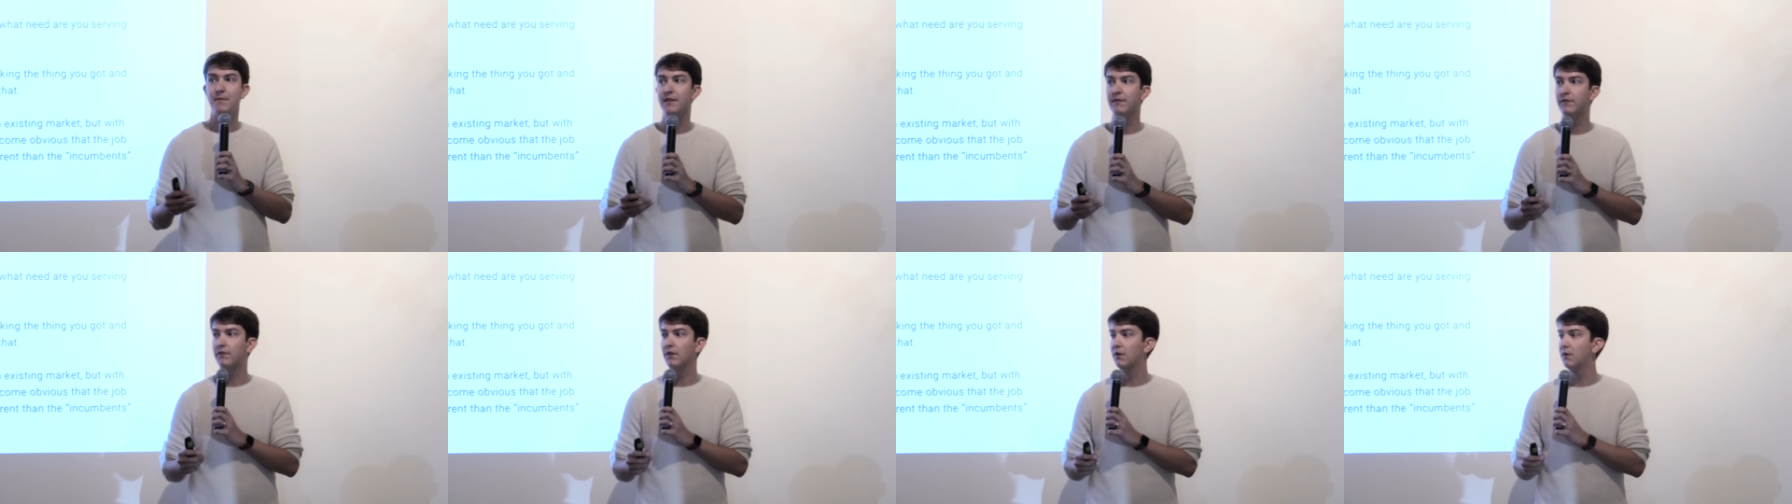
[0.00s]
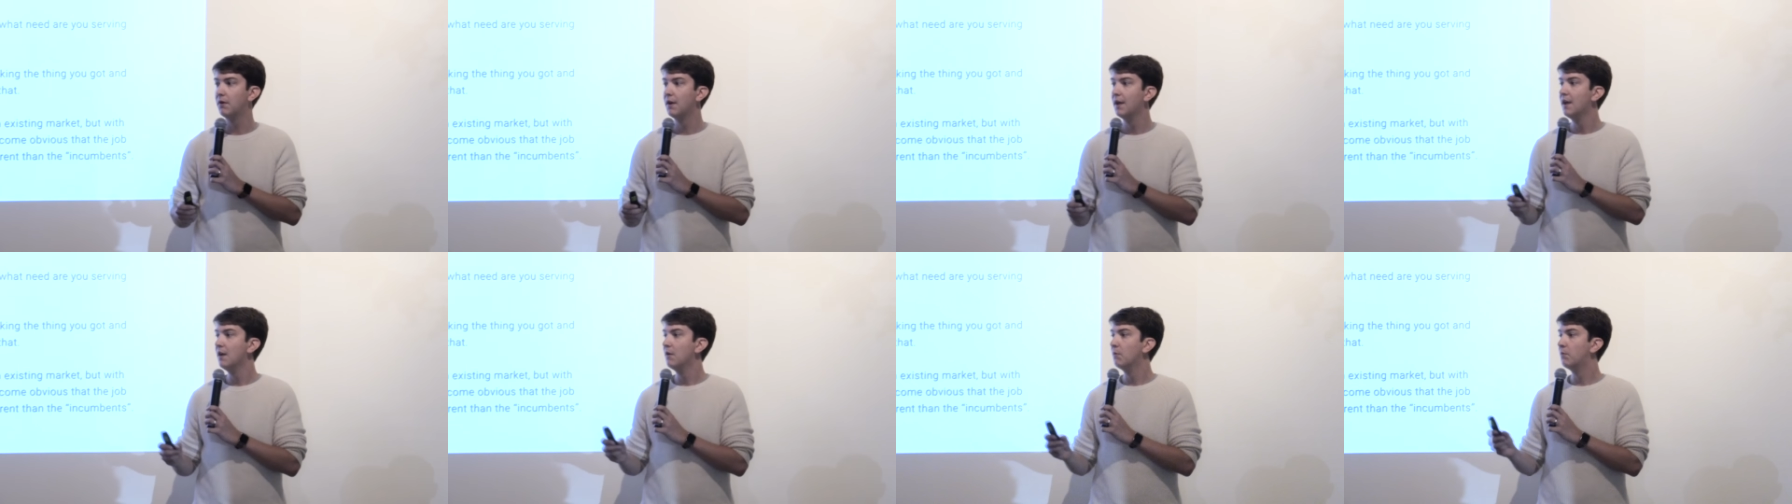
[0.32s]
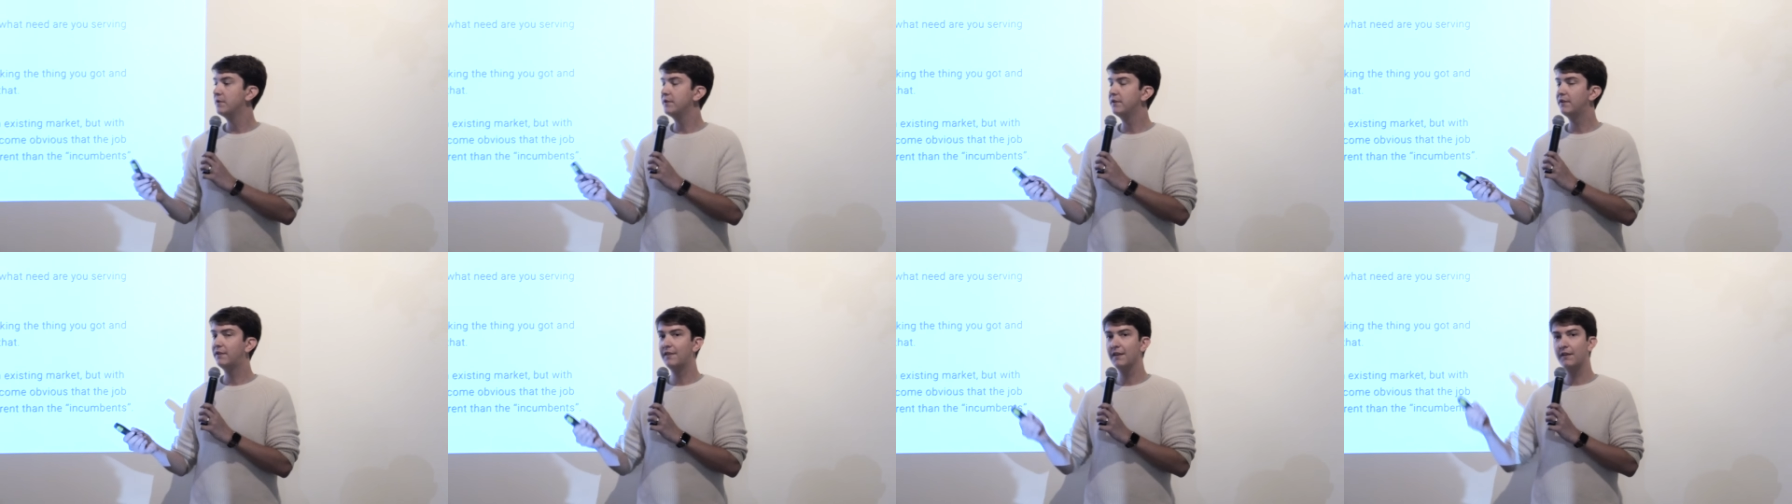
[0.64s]
And so
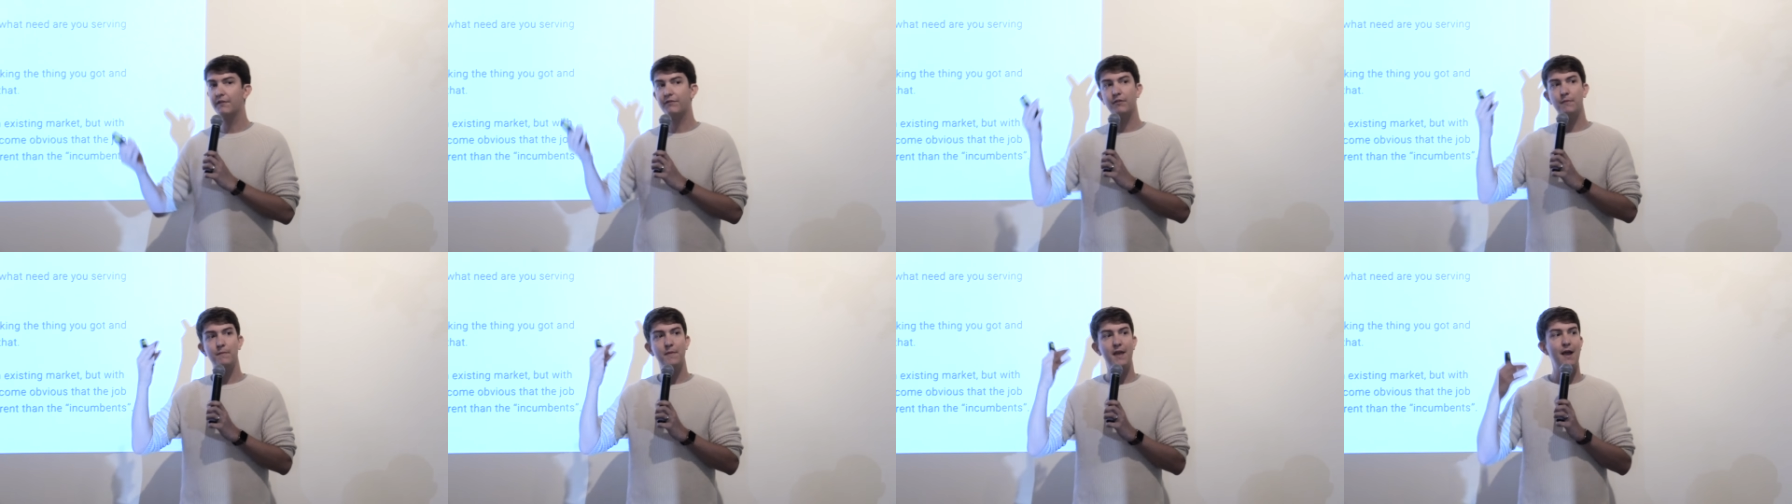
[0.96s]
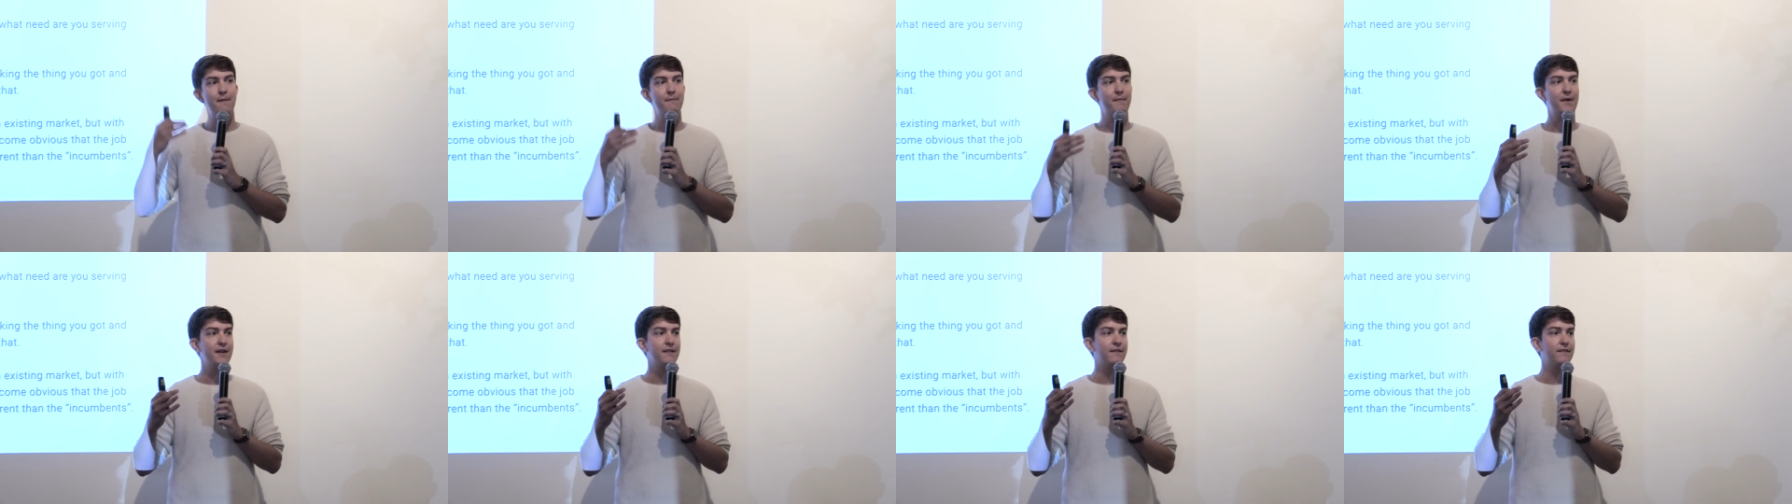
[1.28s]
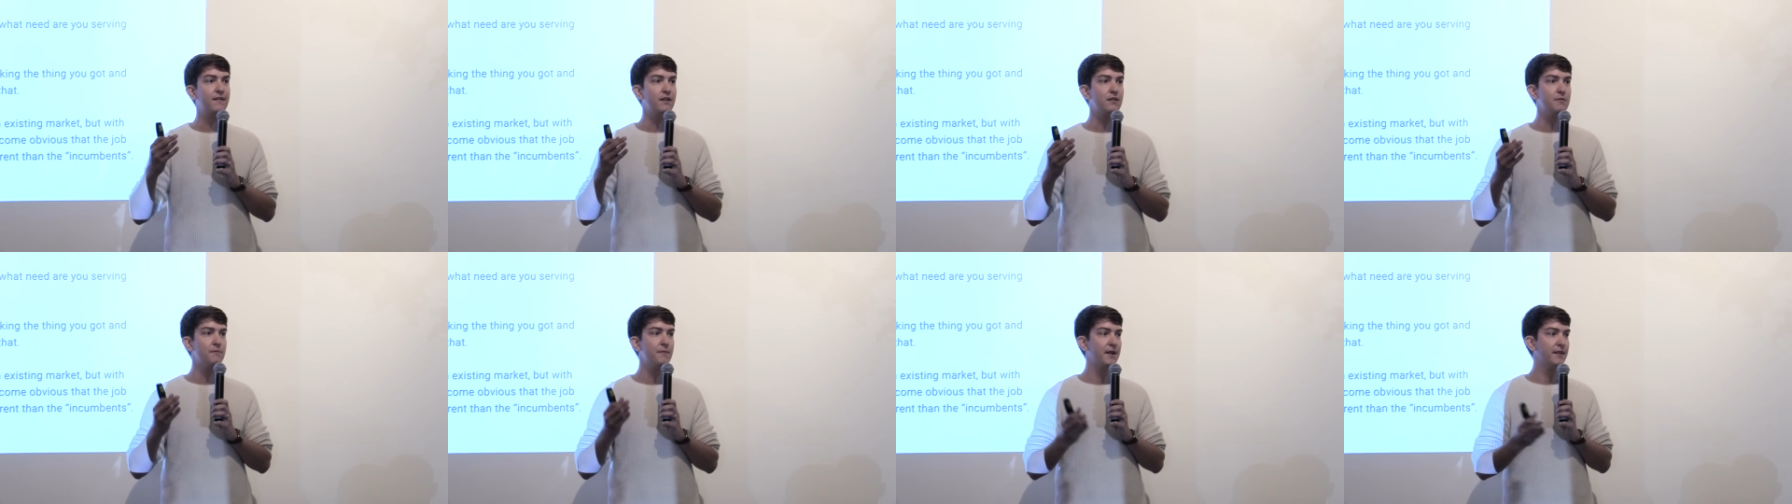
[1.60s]
when you think from that
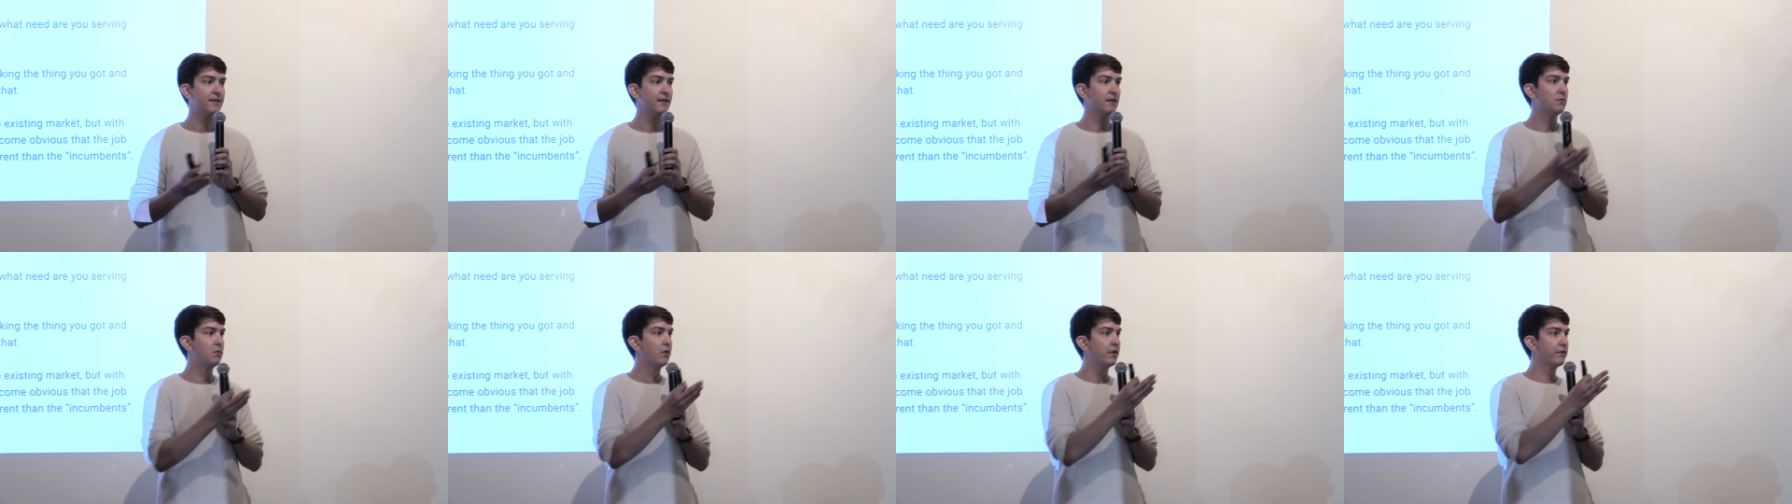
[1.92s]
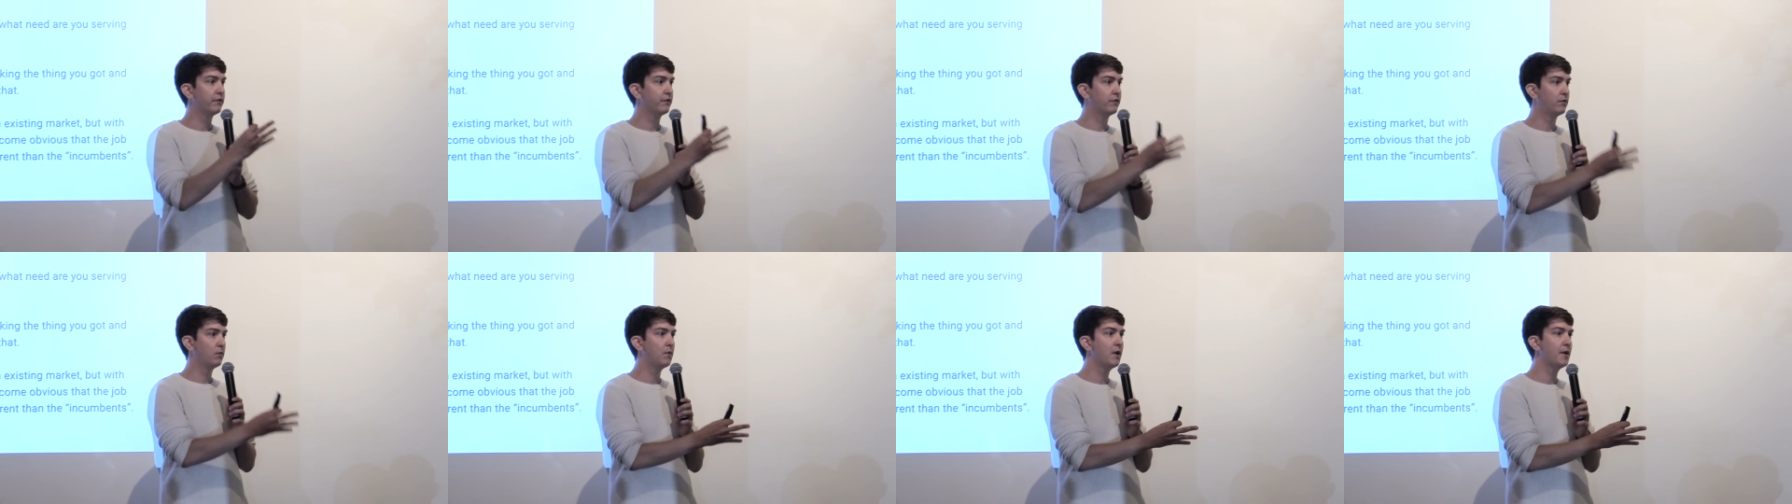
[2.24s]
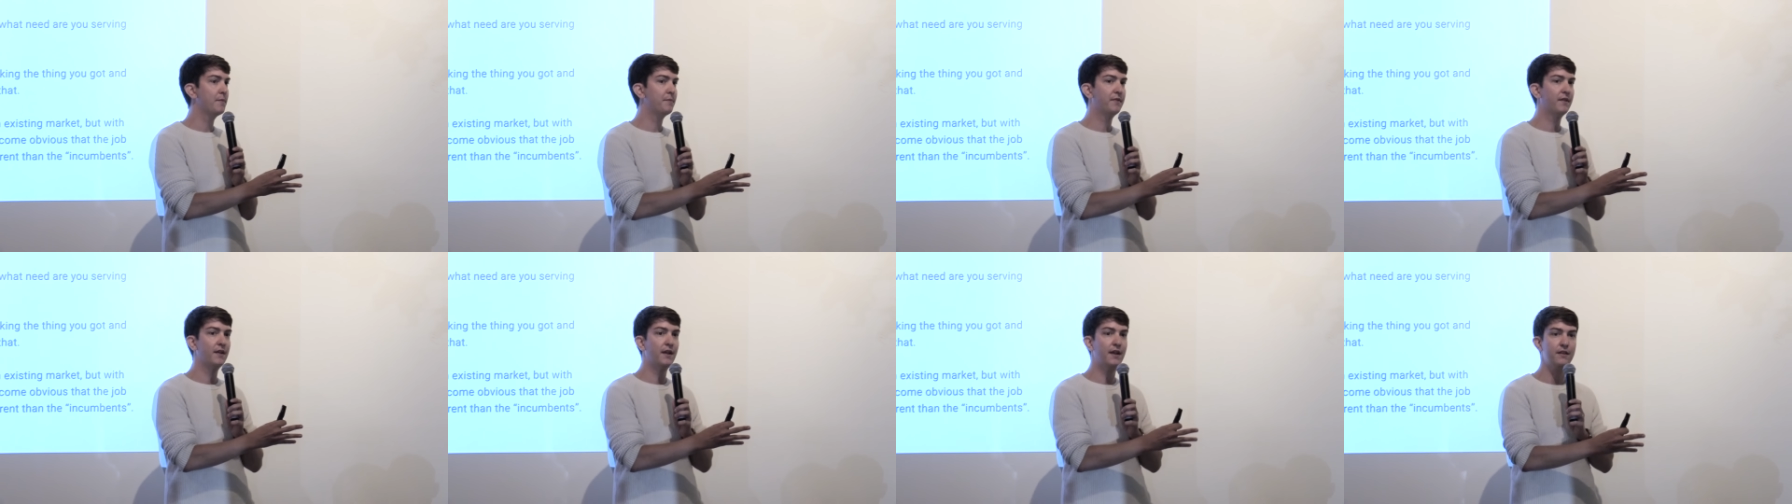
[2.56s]
mindset, you might think, well, there's a
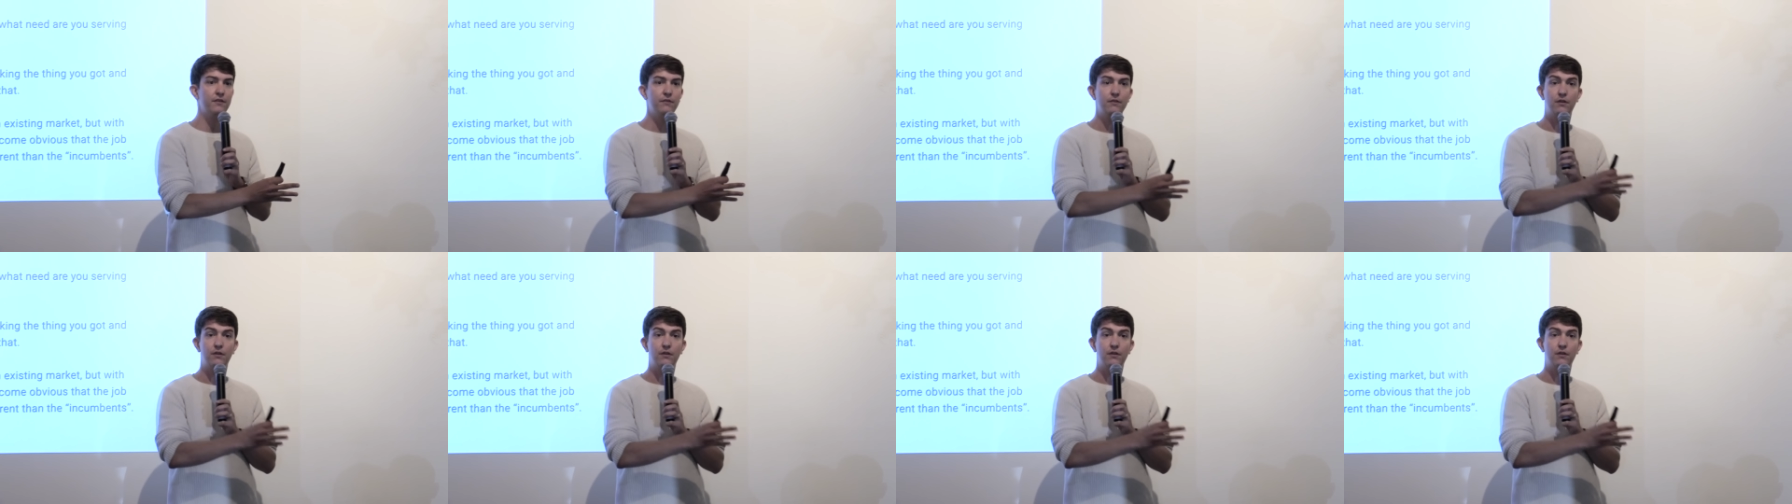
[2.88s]
website.